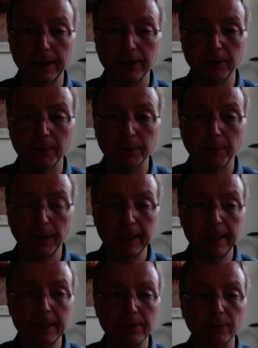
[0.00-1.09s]
and you can be
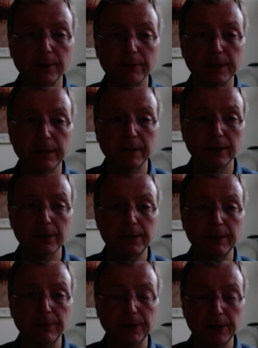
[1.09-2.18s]
pleased with the
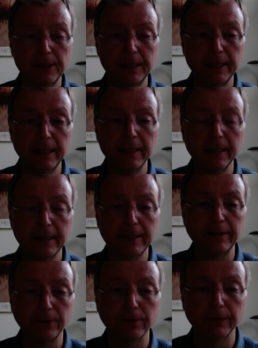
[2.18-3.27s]
results. Just see this
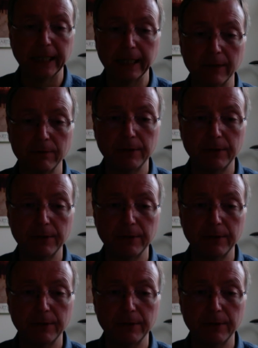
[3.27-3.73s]
through now.